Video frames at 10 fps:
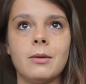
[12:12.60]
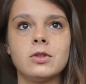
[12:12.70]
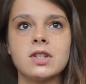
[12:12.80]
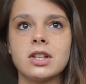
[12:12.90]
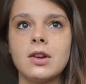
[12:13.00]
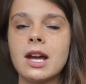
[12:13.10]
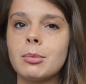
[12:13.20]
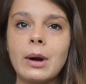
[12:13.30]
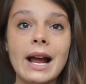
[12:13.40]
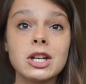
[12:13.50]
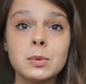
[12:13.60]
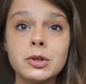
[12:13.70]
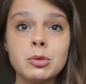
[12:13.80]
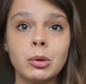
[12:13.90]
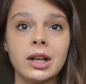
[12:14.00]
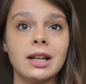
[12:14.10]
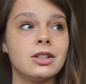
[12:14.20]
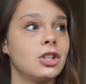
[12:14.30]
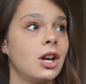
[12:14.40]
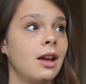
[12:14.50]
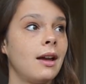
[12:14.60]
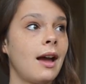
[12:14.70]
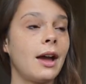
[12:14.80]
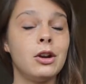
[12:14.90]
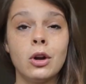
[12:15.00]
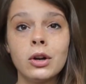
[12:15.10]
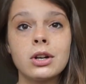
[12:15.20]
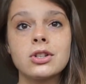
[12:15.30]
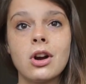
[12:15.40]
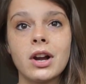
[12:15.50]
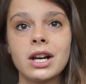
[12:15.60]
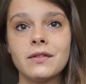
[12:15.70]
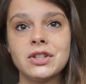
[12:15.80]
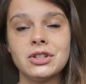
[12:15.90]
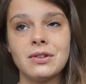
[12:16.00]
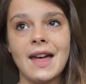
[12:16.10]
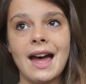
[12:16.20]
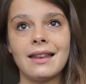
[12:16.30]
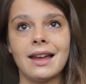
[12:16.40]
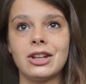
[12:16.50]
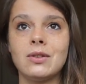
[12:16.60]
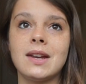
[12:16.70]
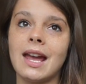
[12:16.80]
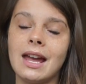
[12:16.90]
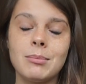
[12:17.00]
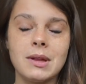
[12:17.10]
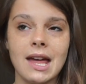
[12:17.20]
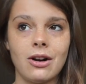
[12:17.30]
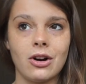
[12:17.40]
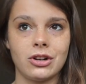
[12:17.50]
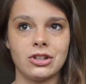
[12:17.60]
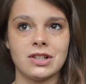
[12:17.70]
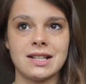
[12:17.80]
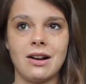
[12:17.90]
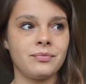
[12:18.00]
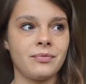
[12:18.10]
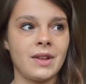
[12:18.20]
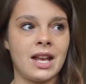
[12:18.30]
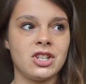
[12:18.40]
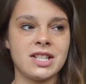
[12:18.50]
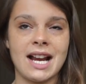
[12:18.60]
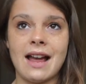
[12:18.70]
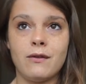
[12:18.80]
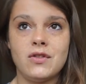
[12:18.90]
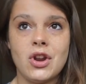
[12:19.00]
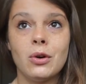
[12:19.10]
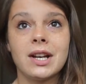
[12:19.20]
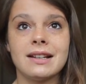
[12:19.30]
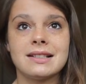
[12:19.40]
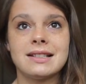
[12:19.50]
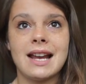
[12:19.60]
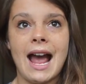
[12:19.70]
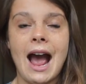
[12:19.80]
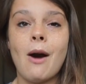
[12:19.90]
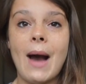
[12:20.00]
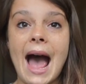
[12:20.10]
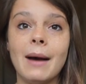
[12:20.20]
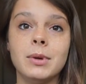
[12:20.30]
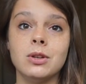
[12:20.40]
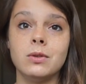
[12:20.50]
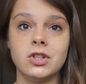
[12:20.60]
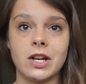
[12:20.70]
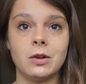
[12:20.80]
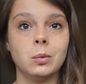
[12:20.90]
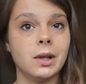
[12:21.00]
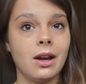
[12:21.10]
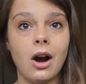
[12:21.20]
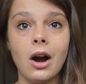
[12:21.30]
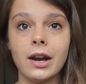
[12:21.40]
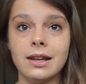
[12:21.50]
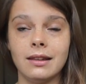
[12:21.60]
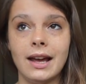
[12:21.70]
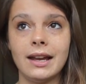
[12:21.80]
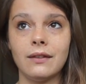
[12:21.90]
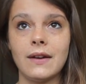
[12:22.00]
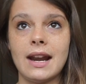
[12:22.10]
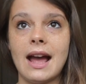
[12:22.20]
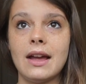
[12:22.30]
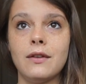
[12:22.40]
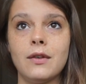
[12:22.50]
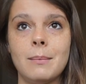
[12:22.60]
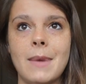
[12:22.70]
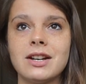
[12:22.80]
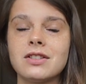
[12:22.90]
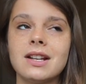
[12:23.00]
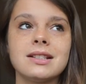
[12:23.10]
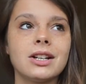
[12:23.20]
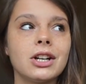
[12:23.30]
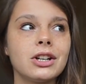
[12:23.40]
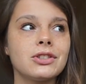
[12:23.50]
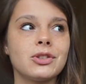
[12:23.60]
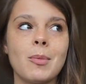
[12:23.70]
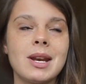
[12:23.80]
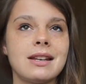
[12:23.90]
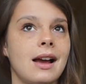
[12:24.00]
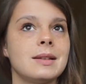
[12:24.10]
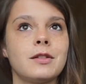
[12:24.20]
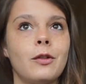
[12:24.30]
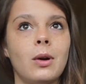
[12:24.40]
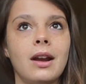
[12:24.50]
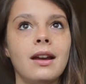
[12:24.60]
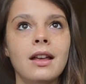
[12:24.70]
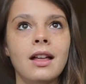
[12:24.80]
She's like, you gotta practice what you preach. I know you're strong enough to do that, like, you can't be that hard on yourself. And she's like, I've noticed how happy you genuinely are in life. And I've mentioned that to her so many times before.